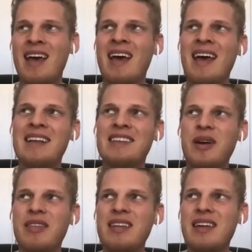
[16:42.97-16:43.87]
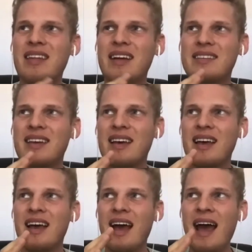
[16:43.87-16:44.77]
And so I think that
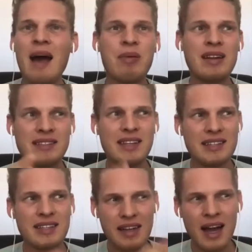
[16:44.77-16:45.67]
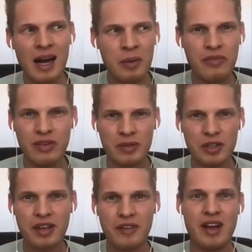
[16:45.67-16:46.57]
happiness doesn't come from
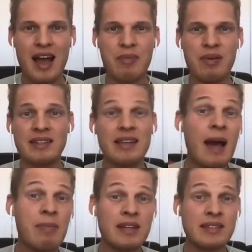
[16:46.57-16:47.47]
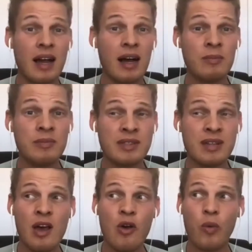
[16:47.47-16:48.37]
looking for happiness. Happiness comes
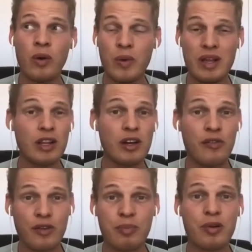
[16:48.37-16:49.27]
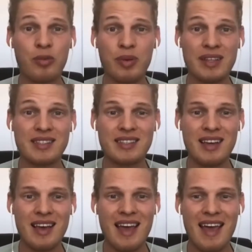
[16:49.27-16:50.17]
when we look for purpose.
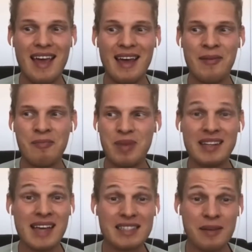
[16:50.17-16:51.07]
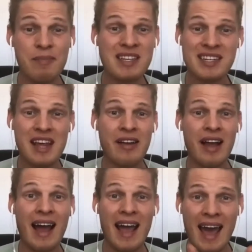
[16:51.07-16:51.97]
And because as a missionary,
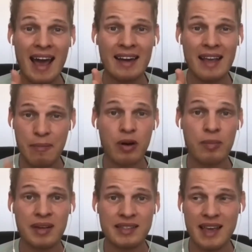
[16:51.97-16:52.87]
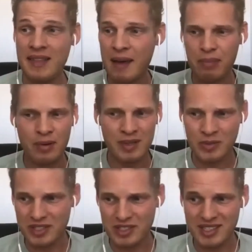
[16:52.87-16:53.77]
I had a purpose, and that purpose
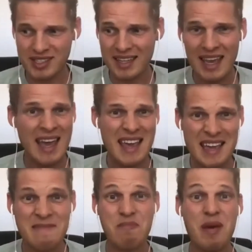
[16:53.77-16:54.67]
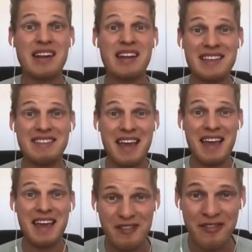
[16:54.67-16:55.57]
was just like embedded into
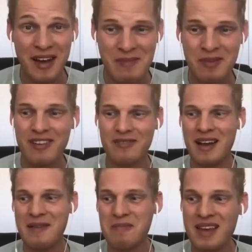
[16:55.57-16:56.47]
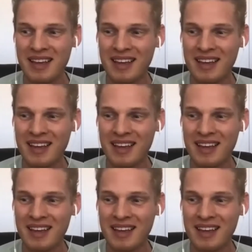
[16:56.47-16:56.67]
every fiber of my being.